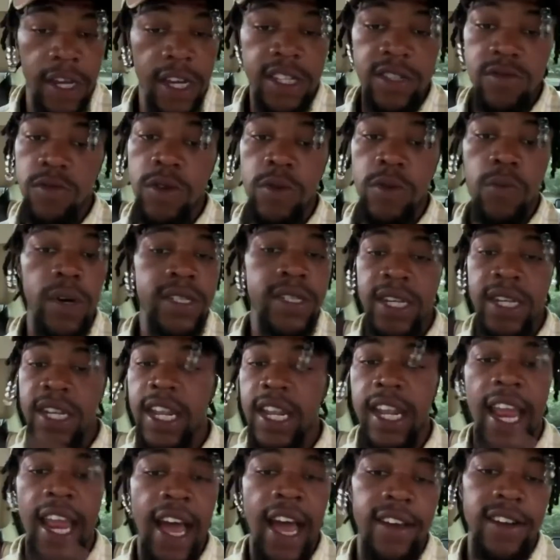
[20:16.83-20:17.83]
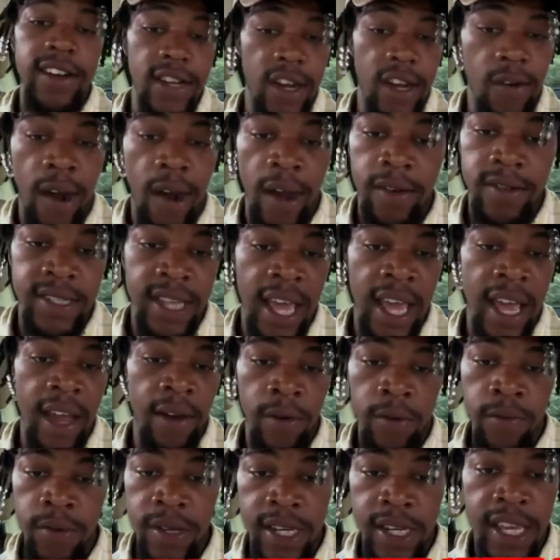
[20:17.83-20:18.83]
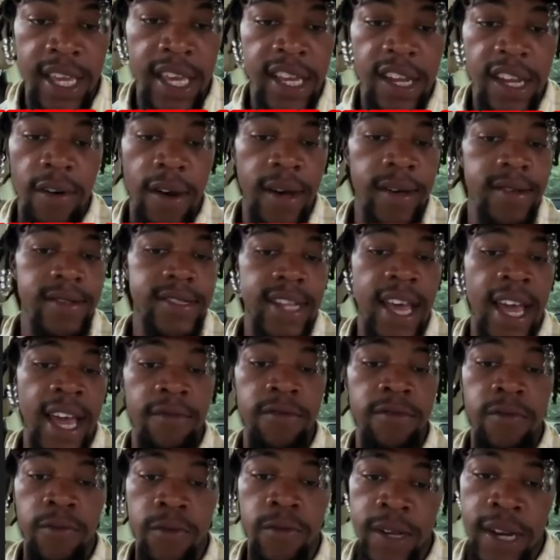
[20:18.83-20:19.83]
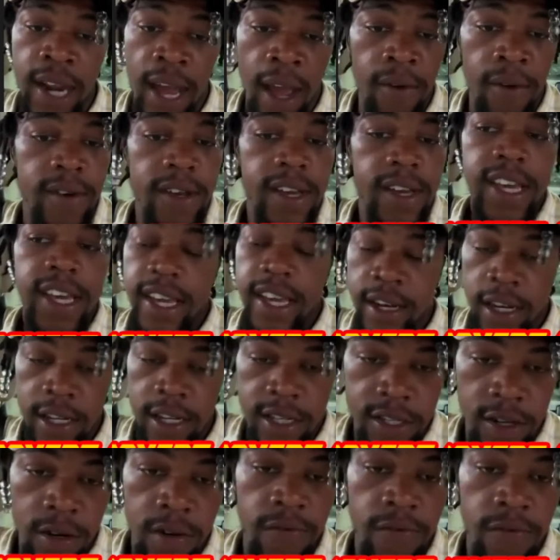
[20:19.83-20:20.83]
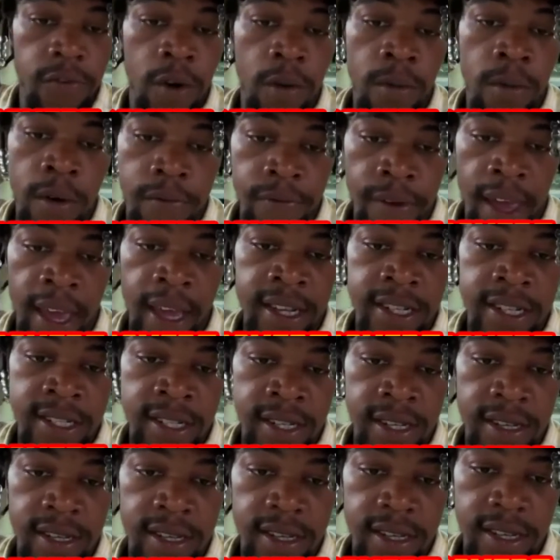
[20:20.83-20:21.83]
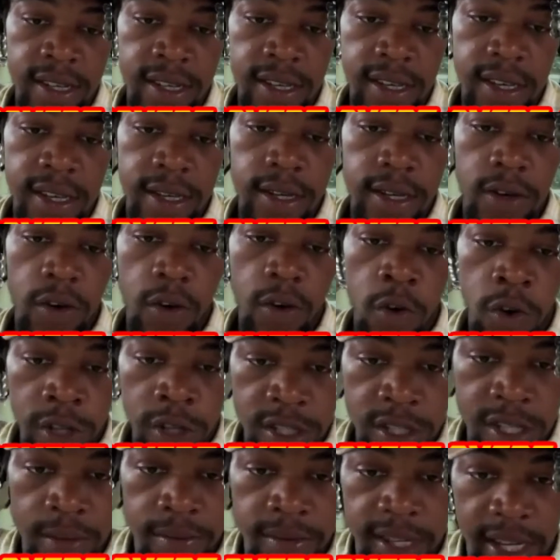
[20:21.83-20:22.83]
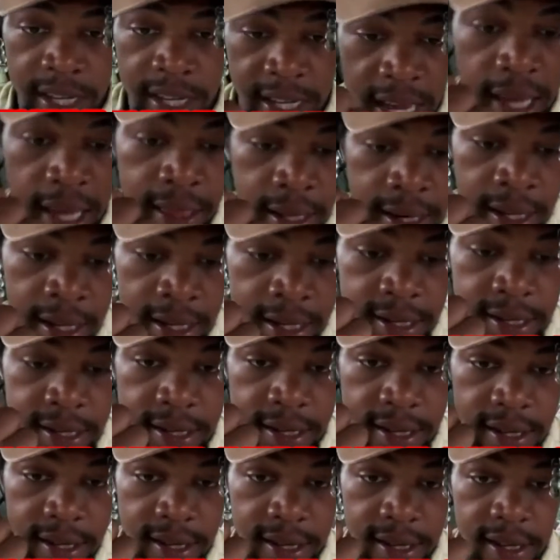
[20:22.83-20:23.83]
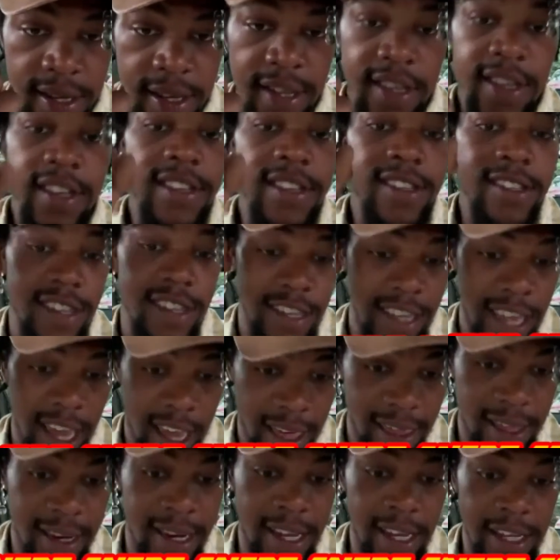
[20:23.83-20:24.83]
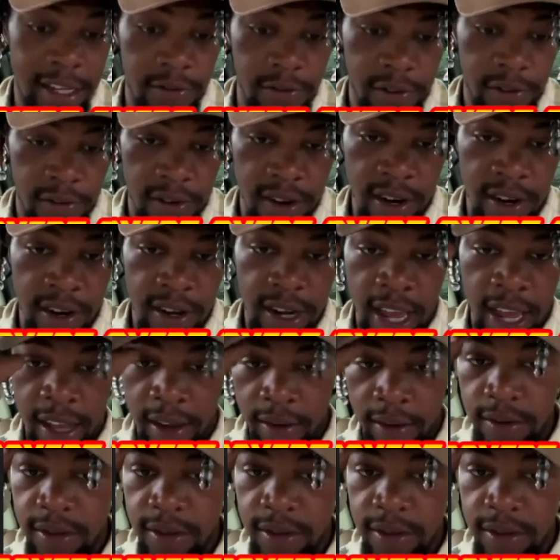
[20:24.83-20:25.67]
we wasn't allowed to go outside. When we did go outside, we went out in a certain form of fashion on some togetherness. Togetherness for real, like